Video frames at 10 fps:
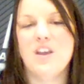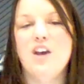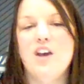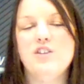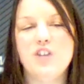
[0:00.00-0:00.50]

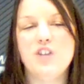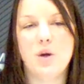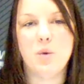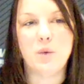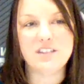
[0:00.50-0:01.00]

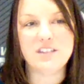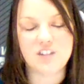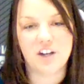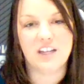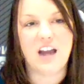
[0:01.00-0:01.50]
So
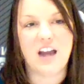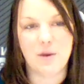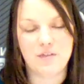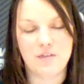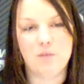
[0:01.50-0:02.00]

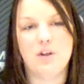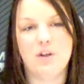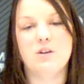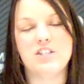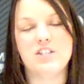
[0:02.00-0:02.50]
Iowa Farm
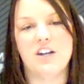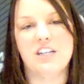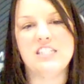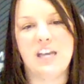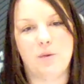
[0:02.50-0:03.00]
Bureau started
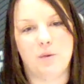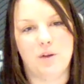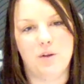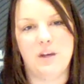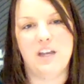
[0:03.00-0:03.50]
Take
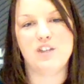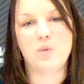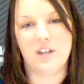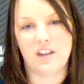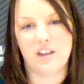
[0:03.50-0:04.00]
Root in
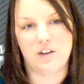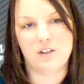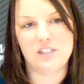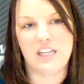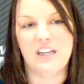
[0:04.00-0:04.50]

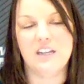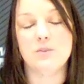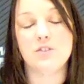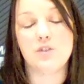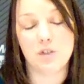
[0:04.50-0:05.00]
2013. It
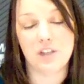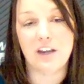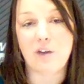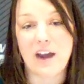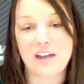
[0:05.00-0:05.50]
was truly a
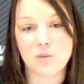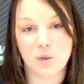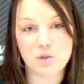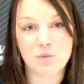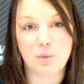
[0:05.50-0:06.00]

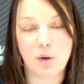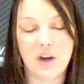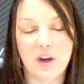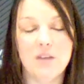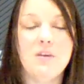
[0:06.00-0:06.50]
grassroots
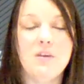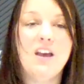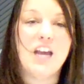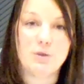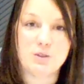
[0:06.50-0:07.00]
program.
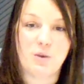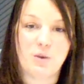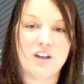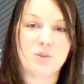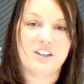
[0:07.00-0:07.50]
It was
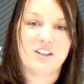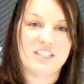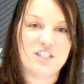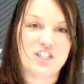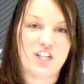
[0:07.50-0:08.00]
brought to our
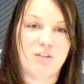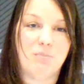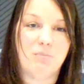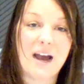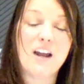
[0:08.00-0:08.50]
attention
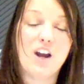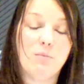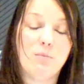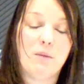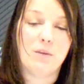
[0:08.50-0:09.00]
by our
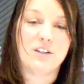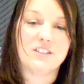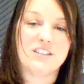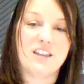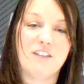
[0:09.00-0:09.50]

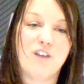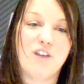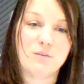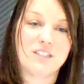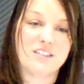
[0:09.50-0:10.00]
members that
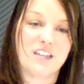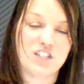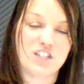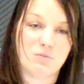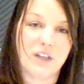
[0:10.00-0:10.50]
farm
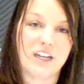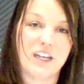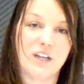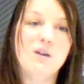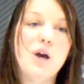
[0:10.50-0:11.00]
succession
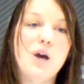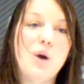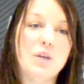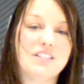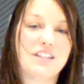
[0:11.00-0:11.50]
planning
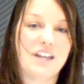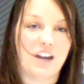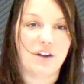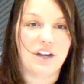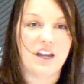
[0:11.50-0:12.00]
was an
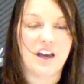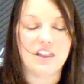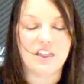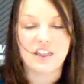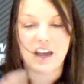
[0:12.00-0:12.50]
area
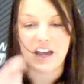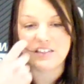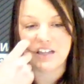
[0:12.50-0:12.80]
that